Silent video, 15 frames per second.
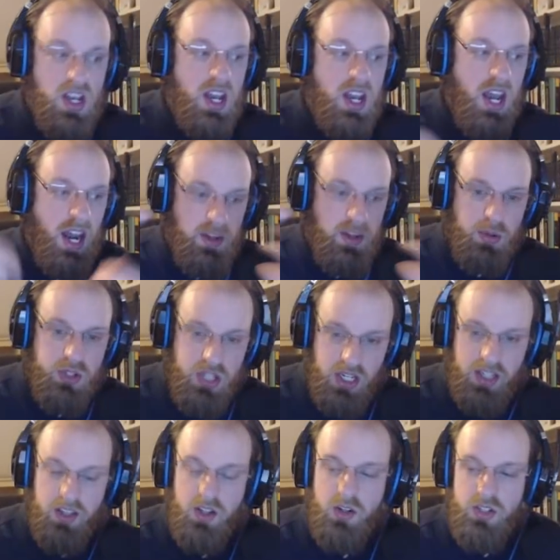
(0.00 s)
and the
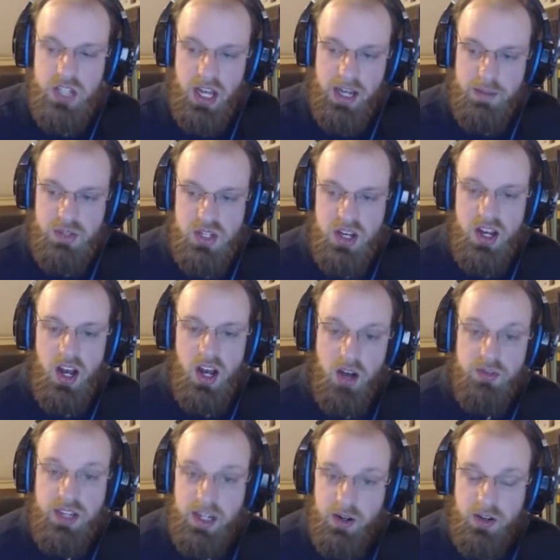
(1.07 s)
particular types
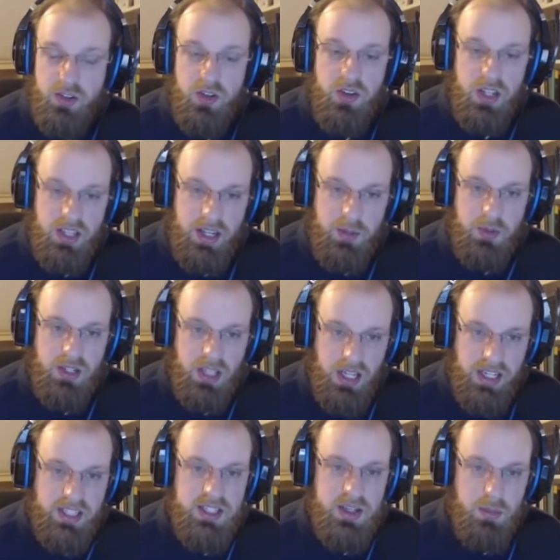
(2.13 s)
of character that they would
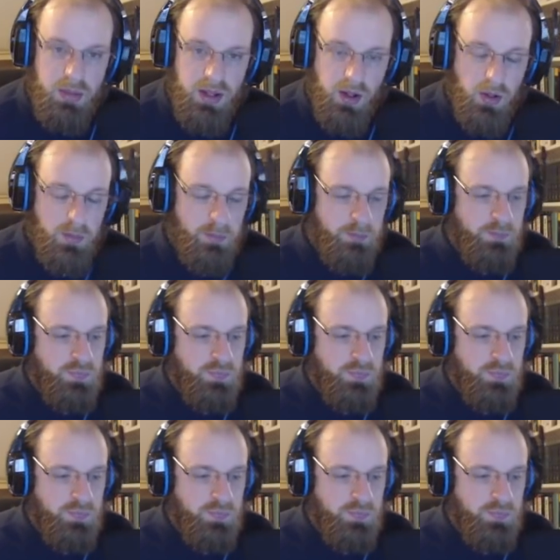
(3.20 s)
like to build.